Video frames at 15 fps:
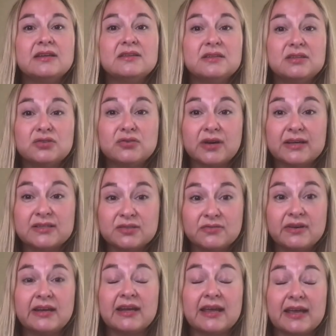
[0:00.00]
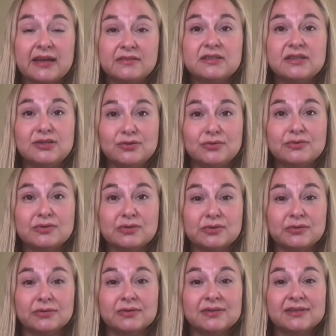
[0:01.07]
to try screening out in your
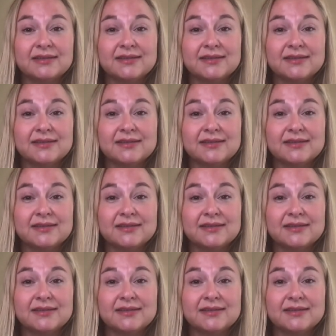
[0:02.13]
school.